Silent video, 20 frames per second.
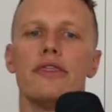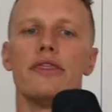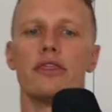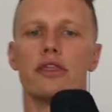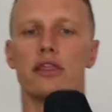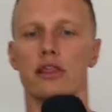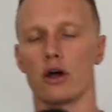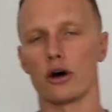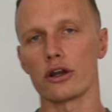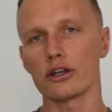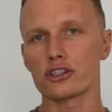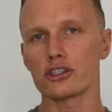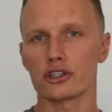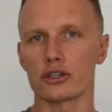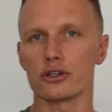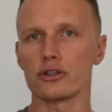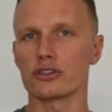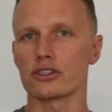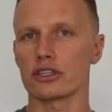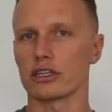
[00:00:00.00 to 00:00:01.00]
A lot of
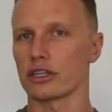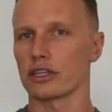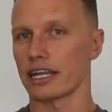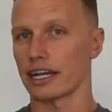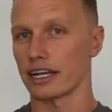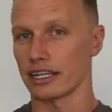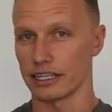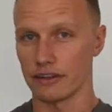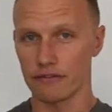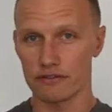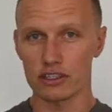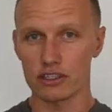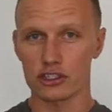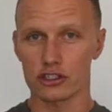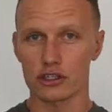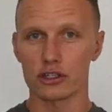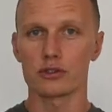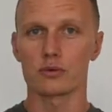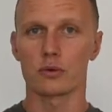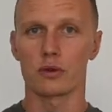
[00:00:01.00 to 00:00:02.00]
shoes that are lifting
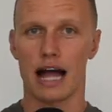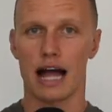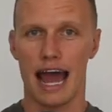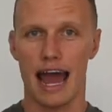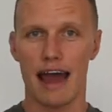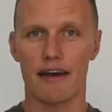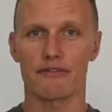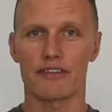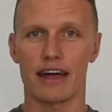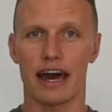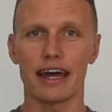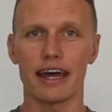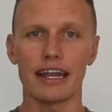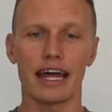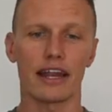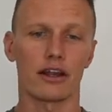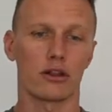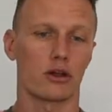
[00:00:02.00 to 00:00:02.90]
shoes will have that,